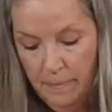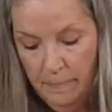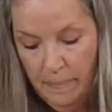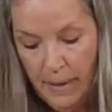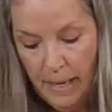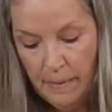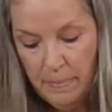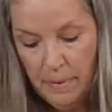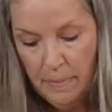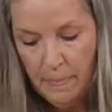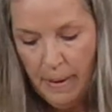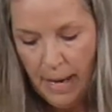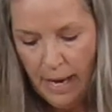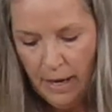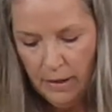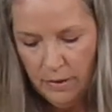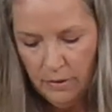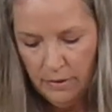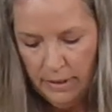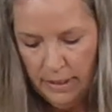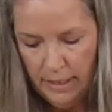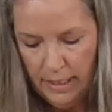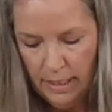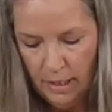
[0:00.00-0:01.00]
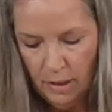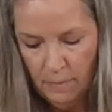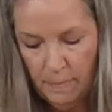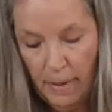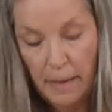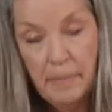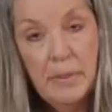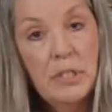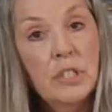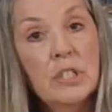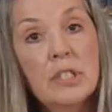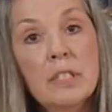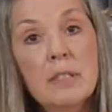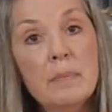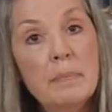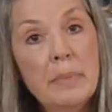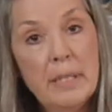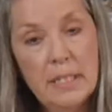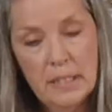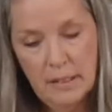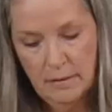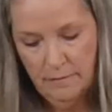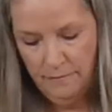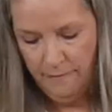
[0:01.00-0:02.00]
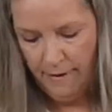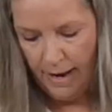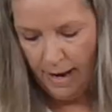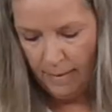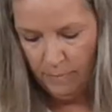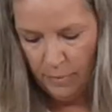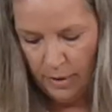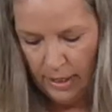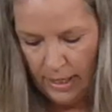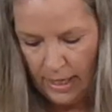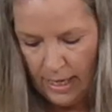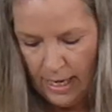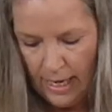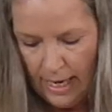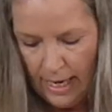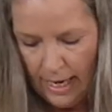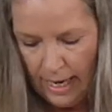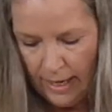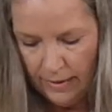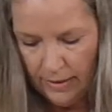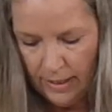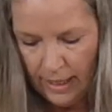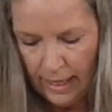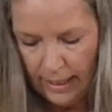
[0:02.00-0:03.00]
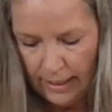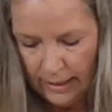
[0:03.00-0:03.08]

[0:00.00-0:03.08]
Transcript: baby powder in here, maybe just a piece of fabric, and then I